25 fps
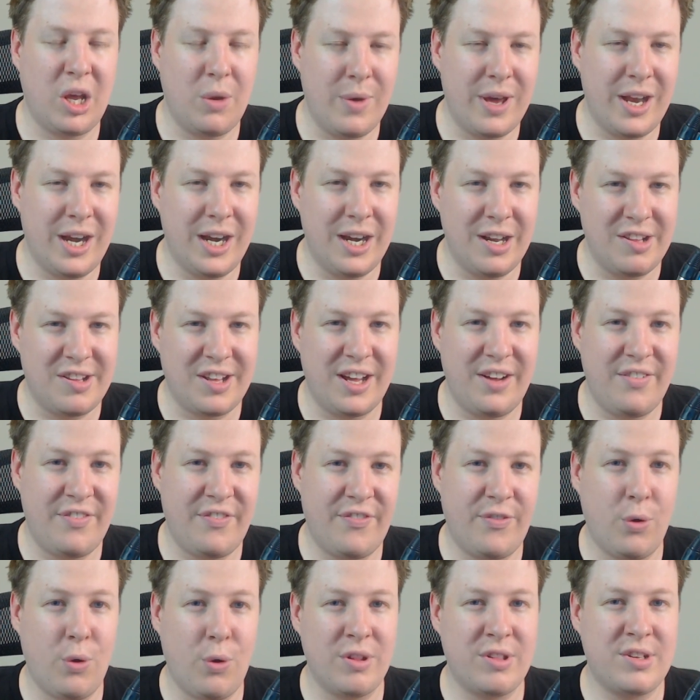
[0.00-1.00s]
when it is a
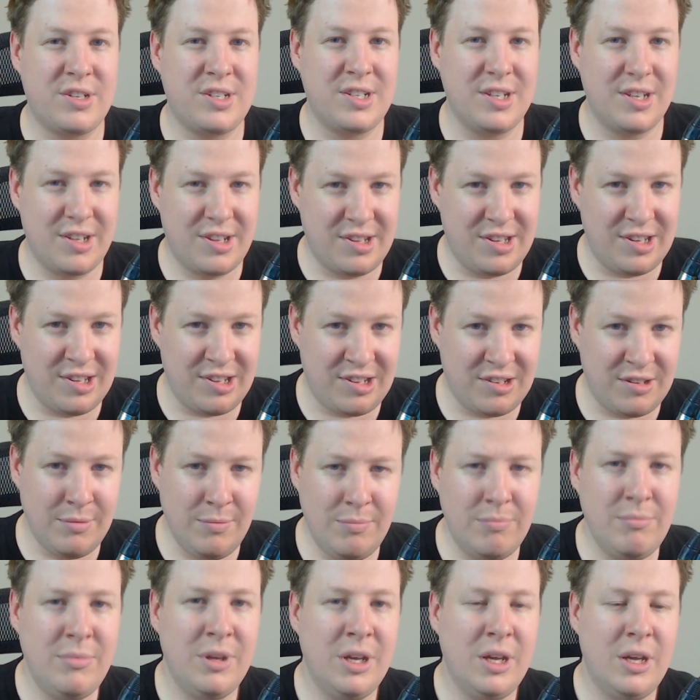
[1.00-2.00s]
forced
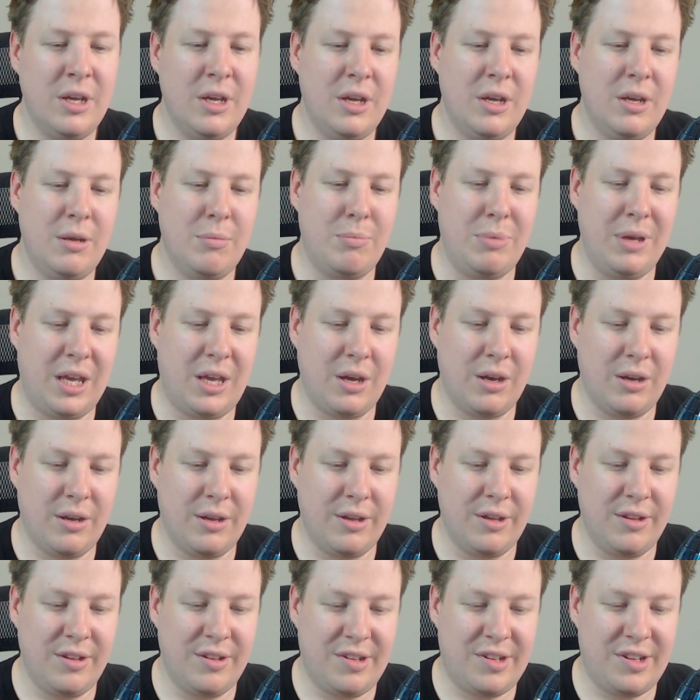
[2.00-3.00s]
system,
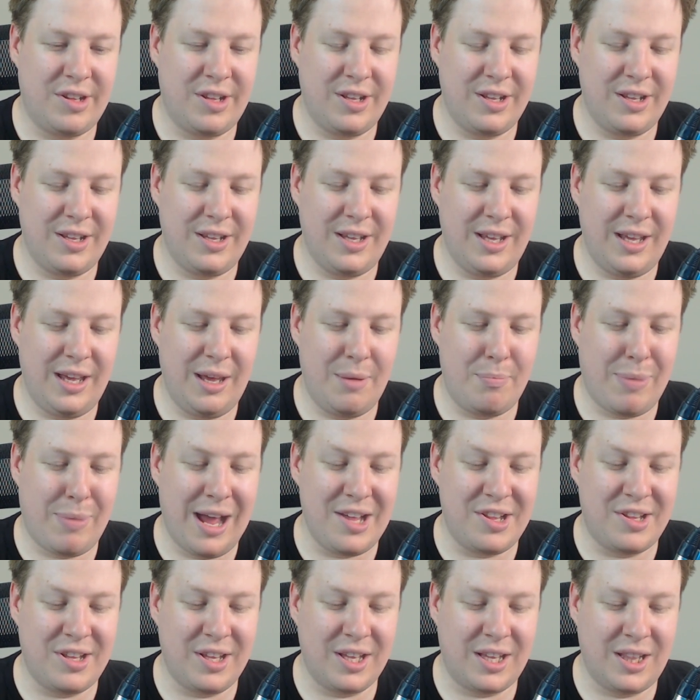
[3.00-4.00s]
because it
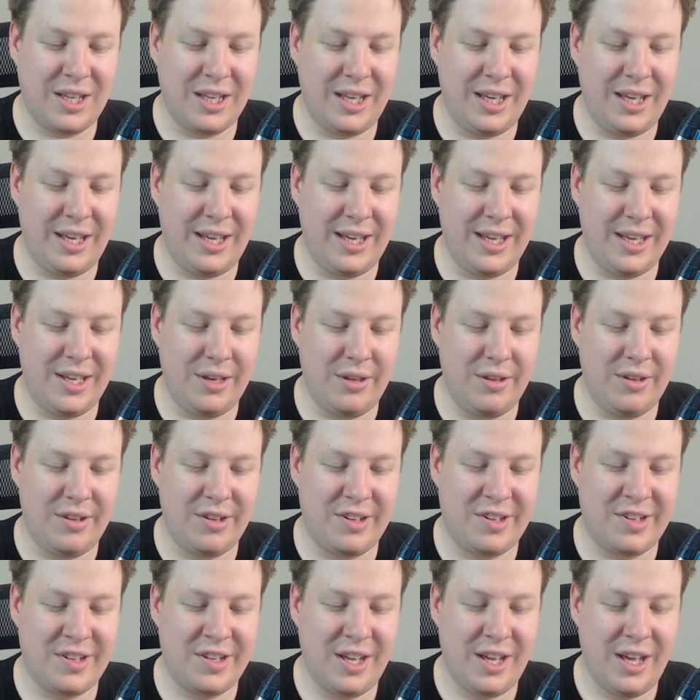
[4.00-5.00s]
basically
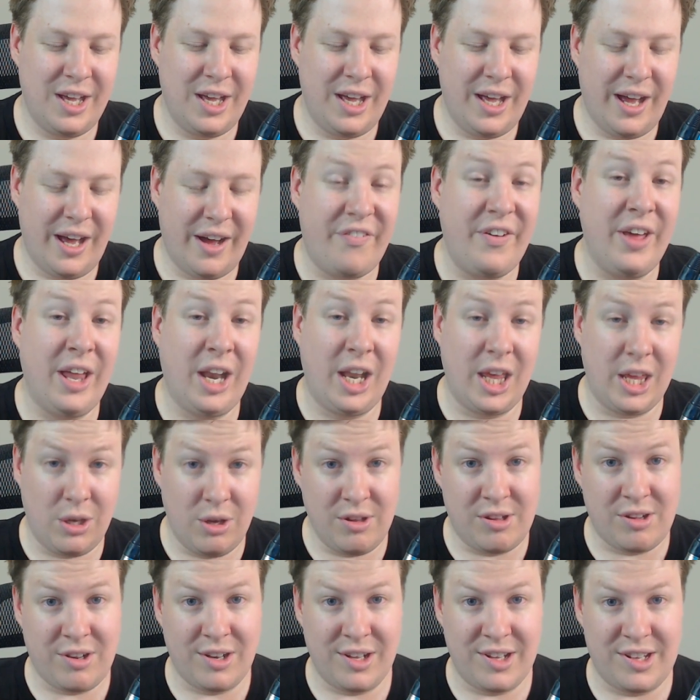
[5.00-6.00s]
is a fairly
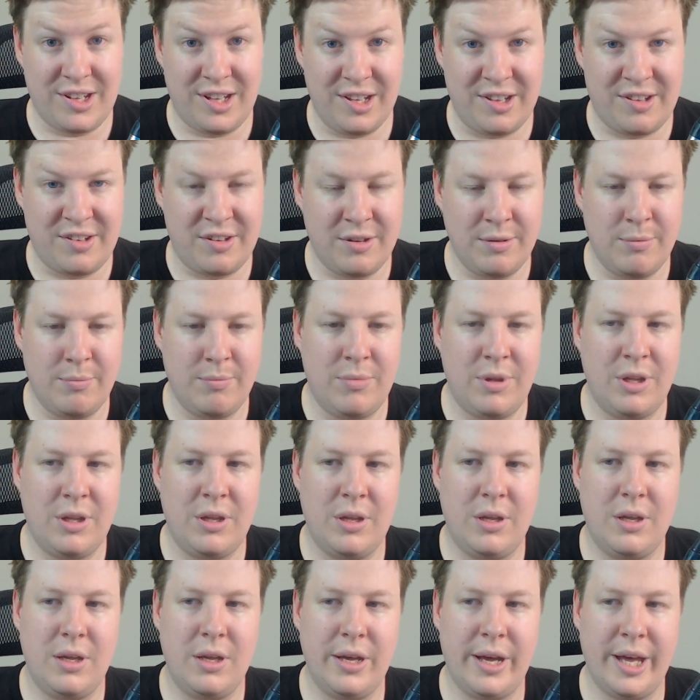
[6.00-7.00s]
useless system
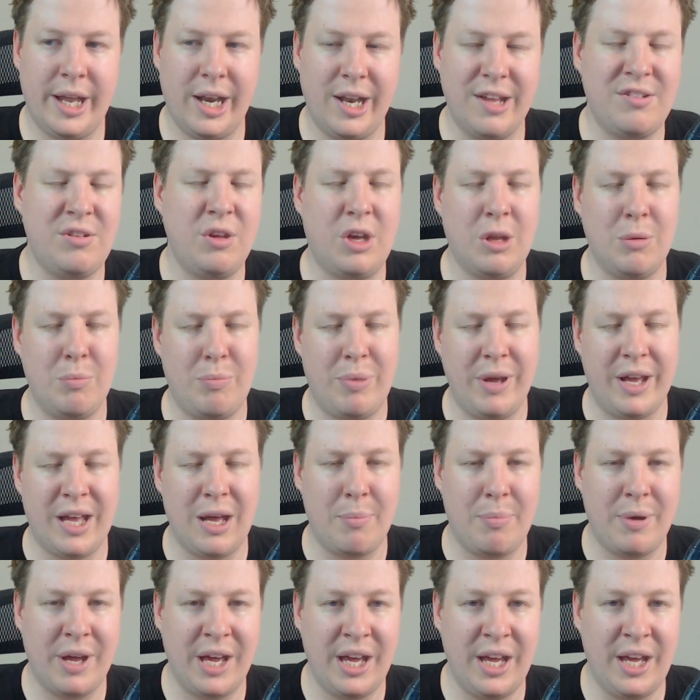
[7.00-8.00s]
unless you can pick
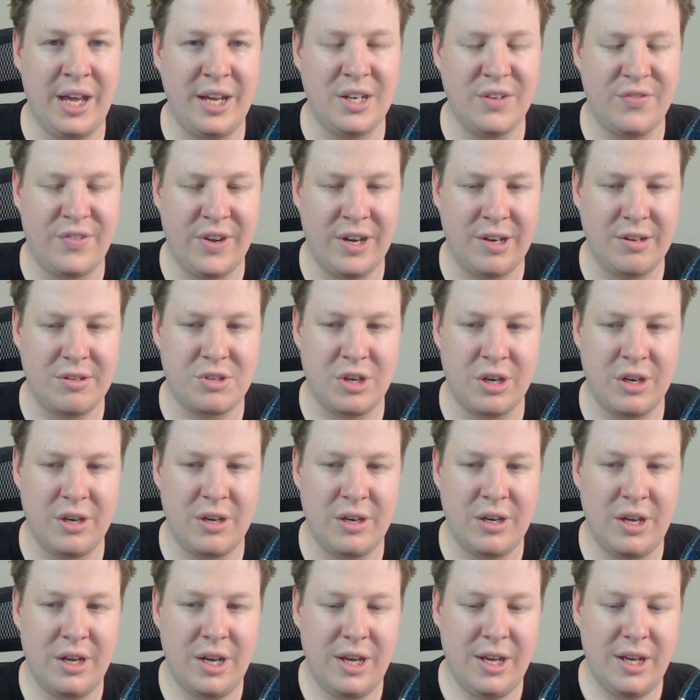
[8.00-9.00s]
up a defense drone.
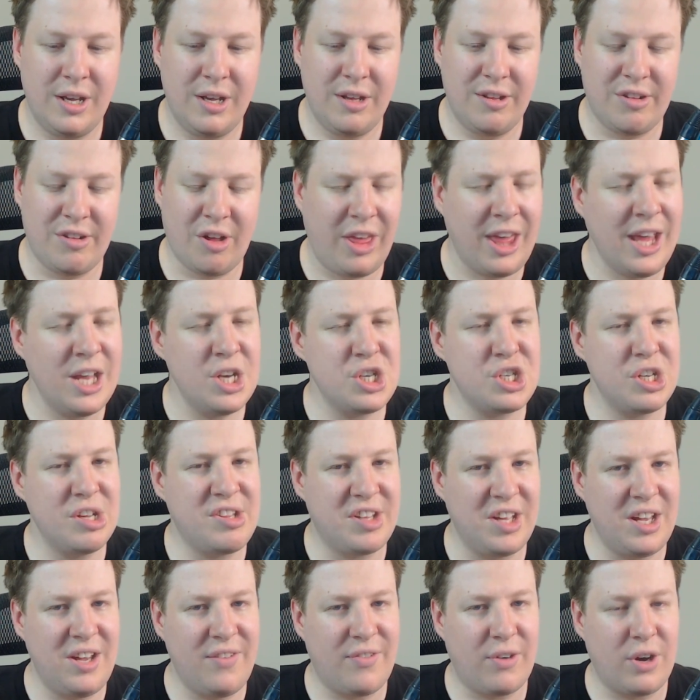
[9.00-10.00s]
So the
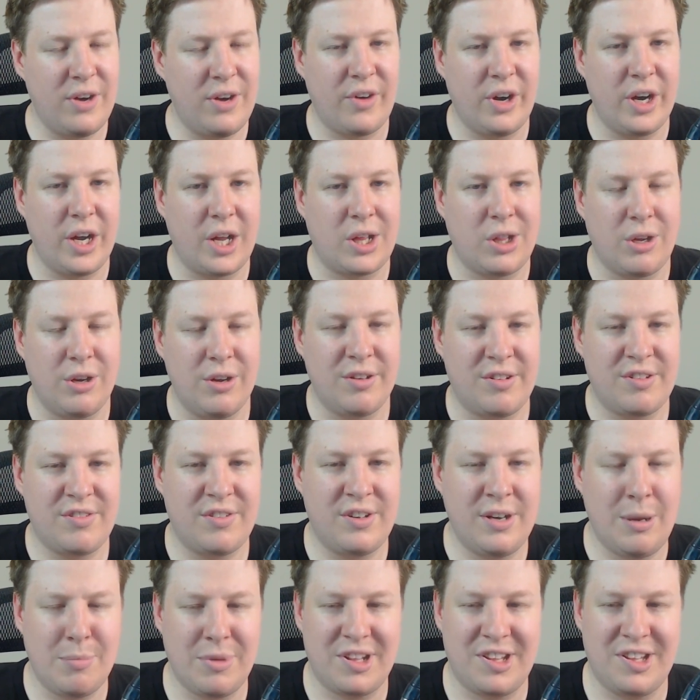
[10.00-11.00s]
NGC, very, very close,
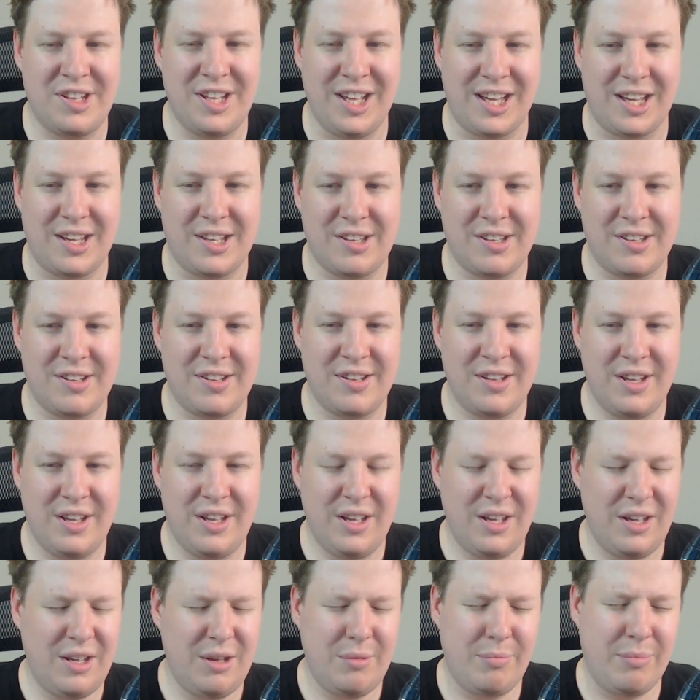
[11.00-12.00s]
number 6,
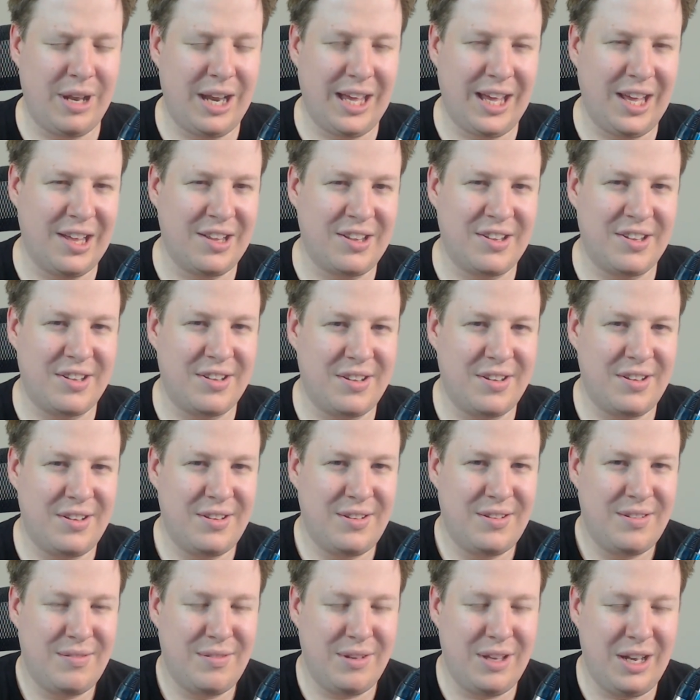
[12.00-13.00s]
but I guess,
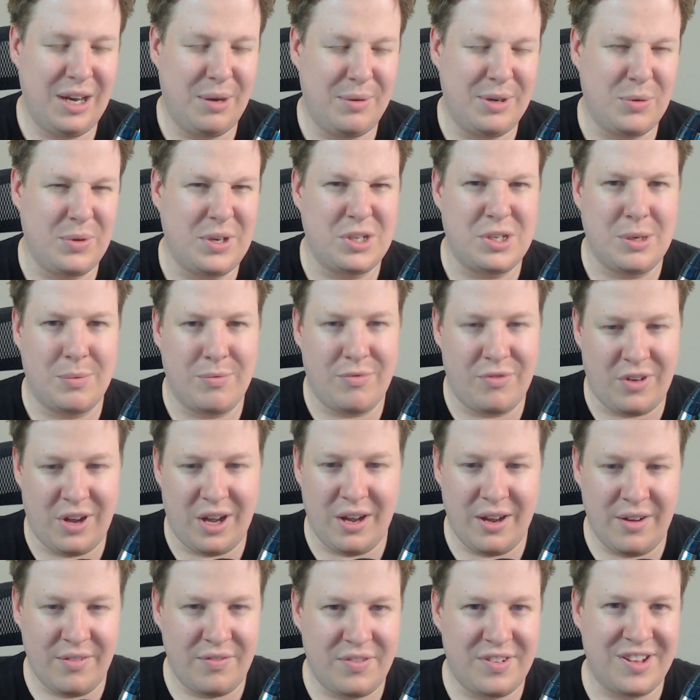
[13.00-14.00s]
you know, we're doing top
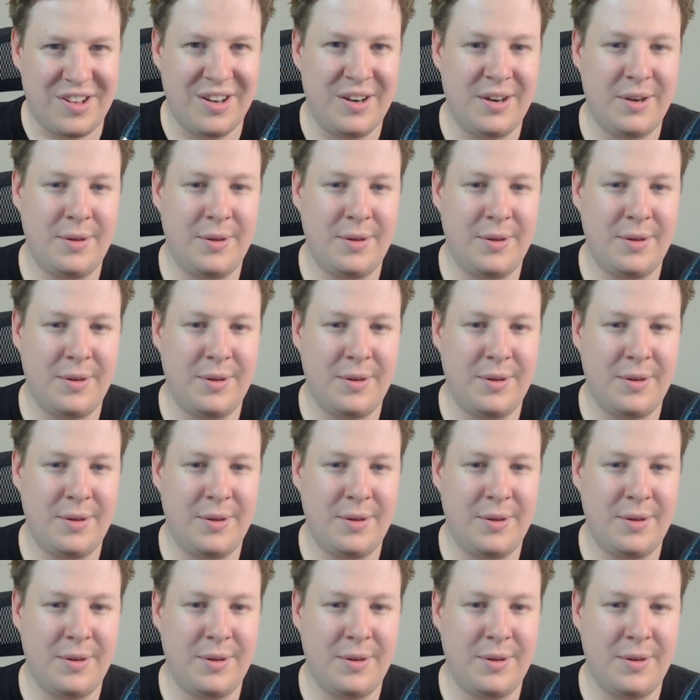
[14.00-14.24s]
5, so.